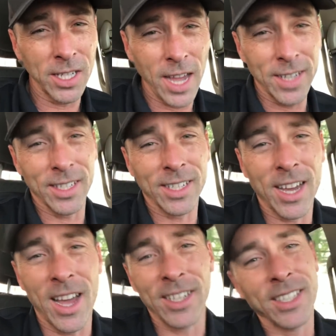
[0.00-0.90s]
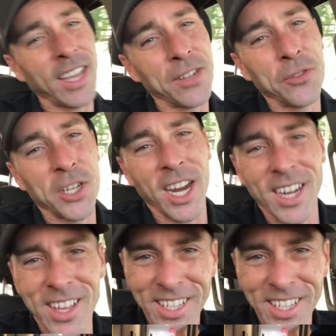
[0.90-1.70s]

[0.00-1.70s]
Texas, guys. Thanks for checking out the